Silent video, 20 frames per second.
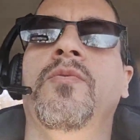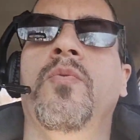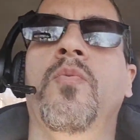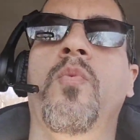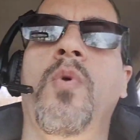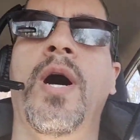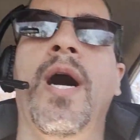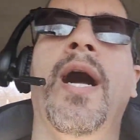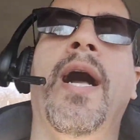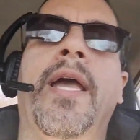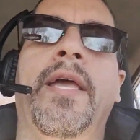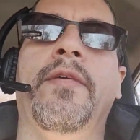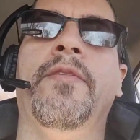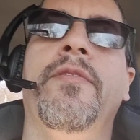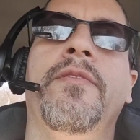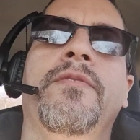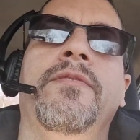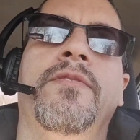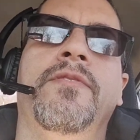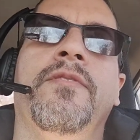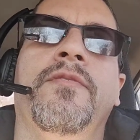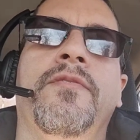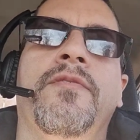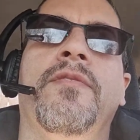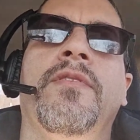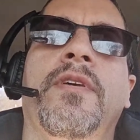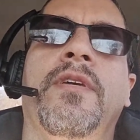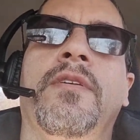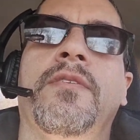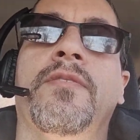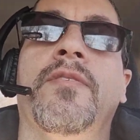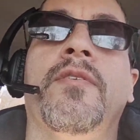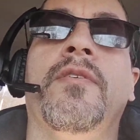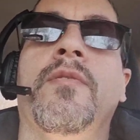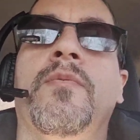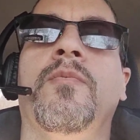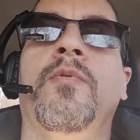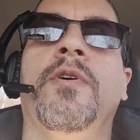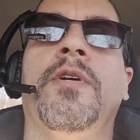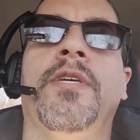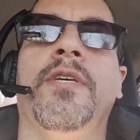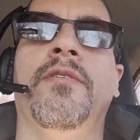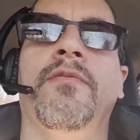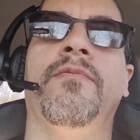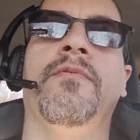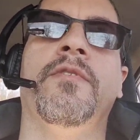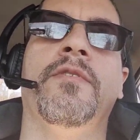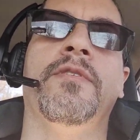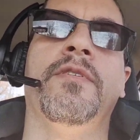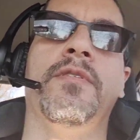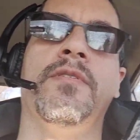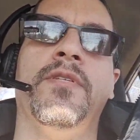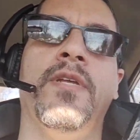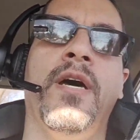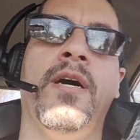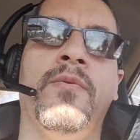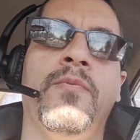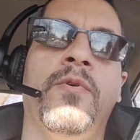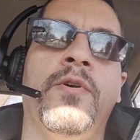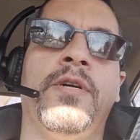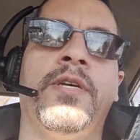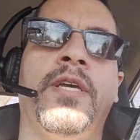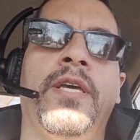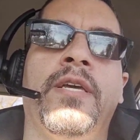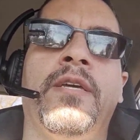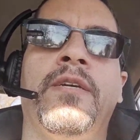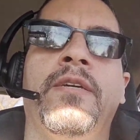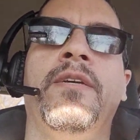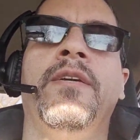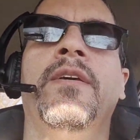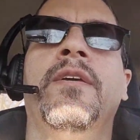why certain things are working versus not working.